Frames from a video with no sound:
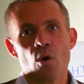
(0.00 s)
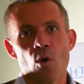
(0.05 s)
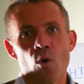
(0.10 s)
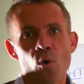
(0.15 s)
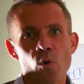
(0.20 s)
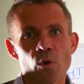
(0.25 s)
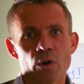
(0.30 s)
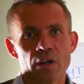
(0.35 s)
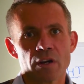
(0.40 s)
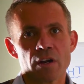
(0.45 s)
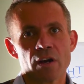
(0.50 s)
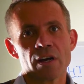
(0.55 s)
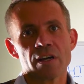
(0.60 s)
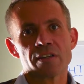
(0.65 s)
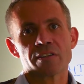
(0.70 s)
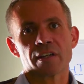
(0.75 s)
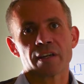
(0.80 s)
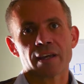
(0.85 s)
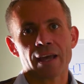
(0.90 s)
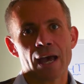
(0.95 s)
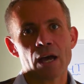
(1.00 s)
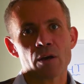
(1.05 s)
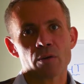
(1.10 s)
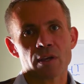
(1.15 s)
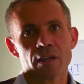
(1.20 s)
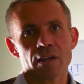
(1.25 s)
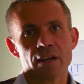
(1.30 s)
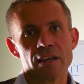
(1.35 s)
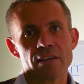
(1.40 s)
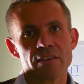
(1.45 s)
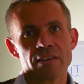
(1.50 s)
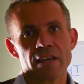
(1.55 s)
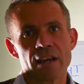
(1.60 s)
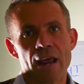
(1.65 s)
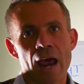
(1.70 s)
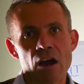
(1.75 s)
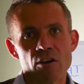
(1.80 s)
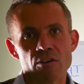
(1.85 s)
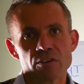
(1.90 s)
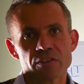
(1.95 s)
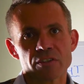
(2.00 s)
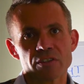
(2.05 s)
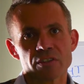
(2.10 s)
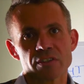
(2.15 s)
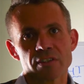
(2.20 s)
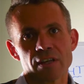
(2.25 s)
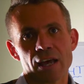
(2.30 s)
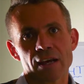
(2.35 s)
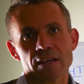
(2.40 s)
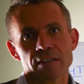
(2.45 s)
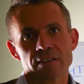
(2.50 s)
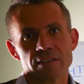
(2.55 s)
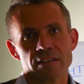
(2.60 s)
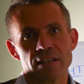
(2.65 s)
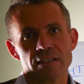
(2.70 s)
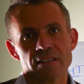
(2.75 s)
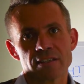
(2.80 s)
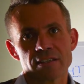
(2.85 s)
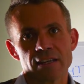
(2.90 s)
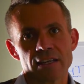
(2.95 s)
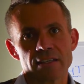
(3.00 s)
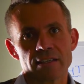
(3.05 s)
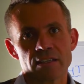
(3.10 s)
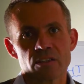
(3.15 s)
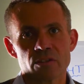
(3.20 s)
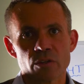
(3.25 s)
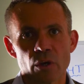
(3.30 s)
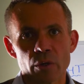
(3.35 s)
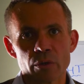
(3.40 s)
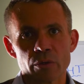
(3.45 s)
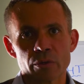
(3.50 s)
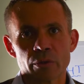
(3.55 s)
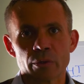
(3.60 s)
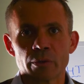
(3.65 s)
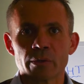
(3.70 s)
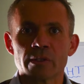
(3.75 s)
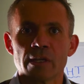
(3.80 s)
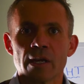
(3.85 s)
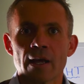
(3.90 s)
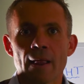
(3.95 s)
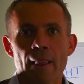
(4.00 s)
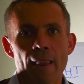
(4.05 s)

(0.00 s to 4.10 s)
organise and calculate the inheritance tax and the estate in total,